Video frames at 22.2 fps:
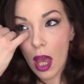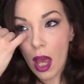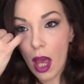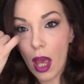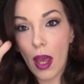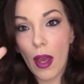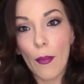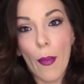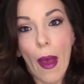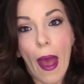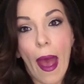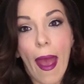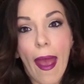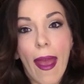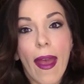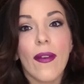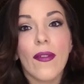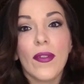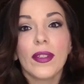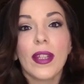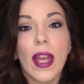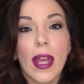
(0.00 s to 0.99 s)
I
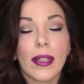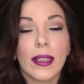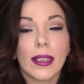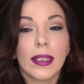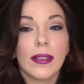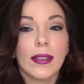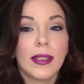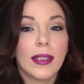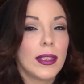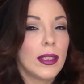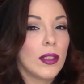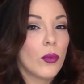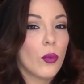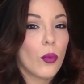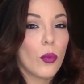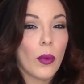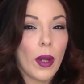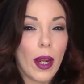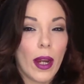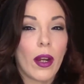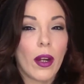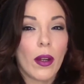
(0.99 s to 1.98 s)
have a tendency to
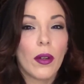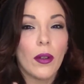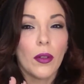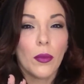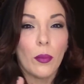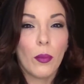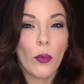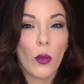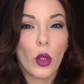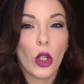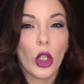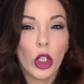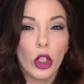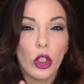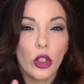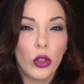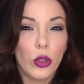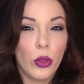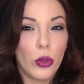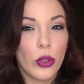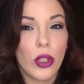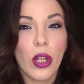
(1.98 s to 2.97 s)
wear more
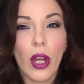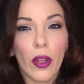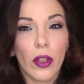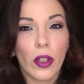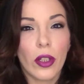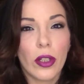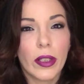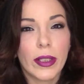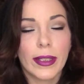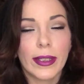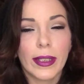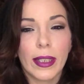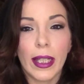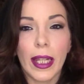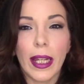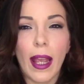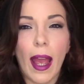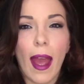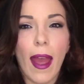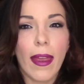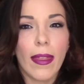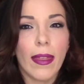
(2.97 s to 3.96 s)
nude colors.
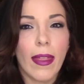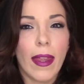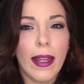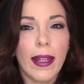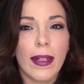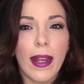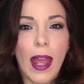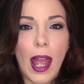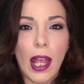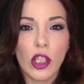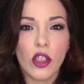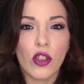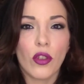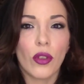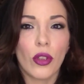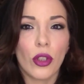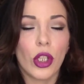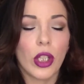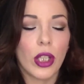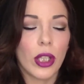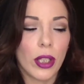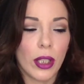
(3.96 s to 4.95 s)
Like, I like natural
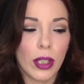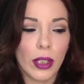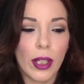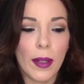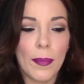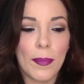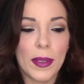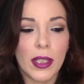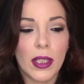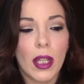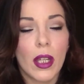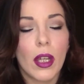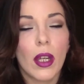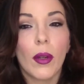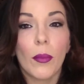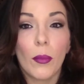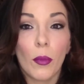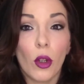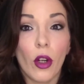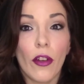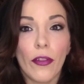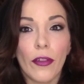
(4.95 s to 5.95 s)
looking lips
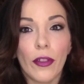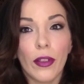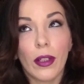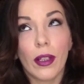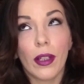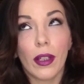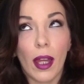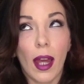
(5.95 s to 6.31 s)
more often.